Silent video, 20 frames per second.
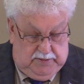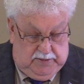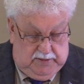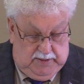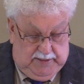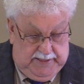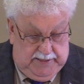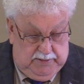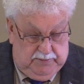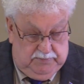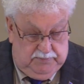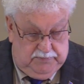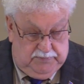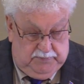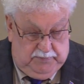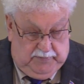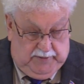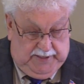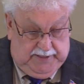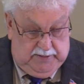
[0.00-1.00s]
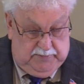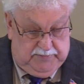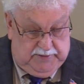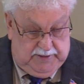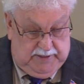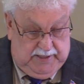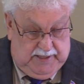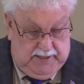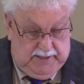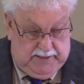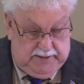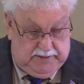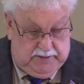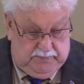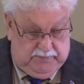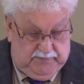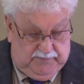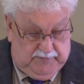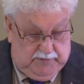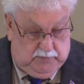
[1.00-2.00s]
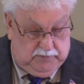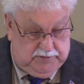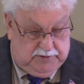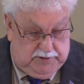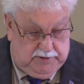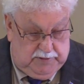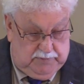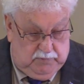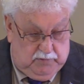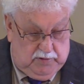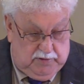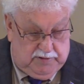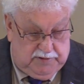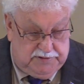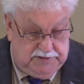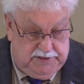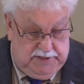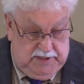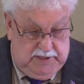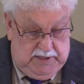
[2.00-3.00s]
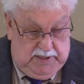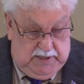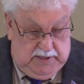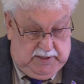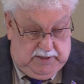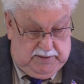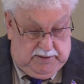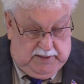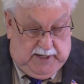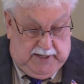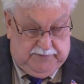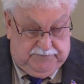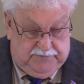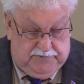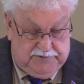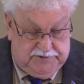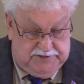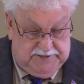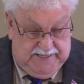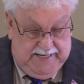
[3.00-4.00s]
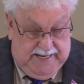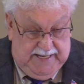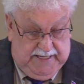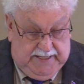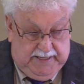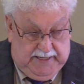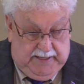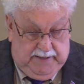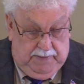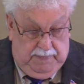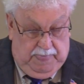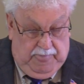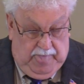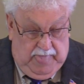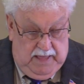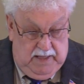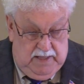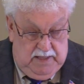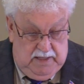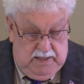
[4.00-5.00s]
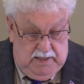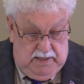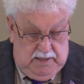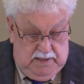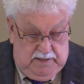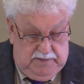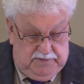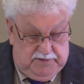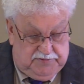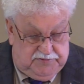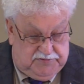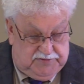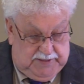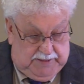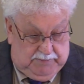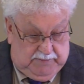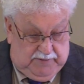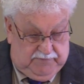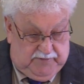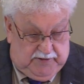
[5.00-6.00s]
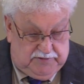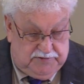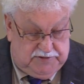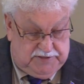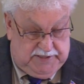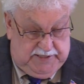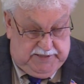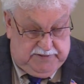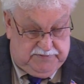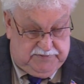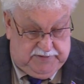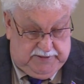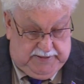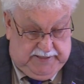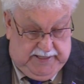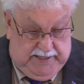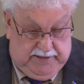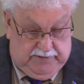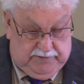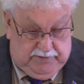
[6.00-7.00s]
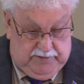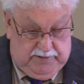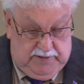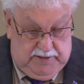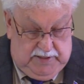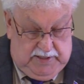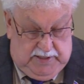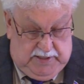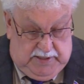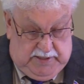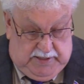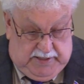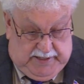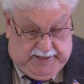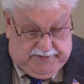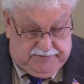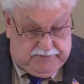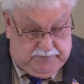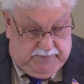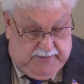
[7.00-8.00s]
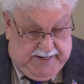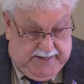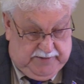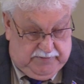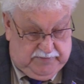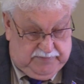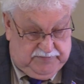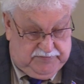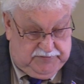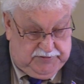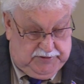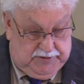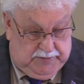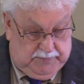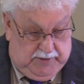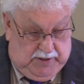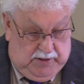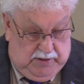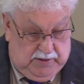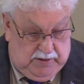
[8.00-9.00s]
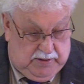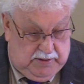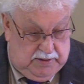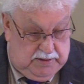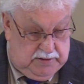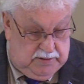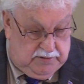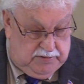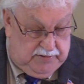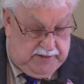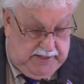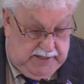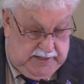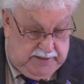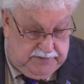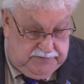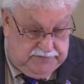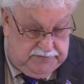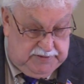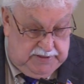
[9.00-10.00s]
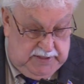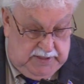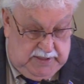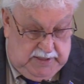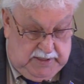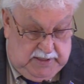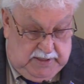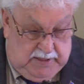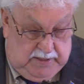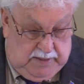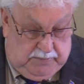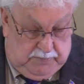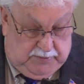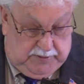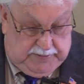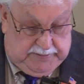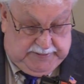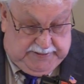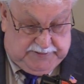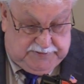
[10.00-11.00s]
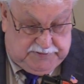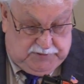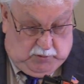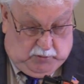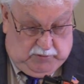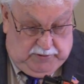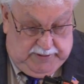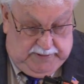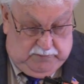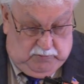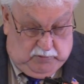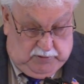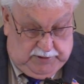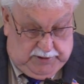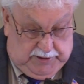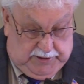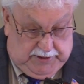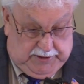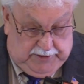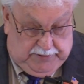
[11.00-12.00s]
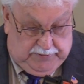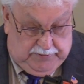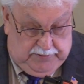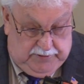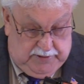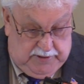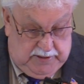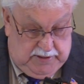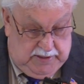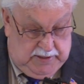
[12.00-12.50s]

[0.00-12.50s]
lead them lead them to God to provoke to good works, not forsaking the assembly of ourselves together as a matter of some are or is, but exhorting one another,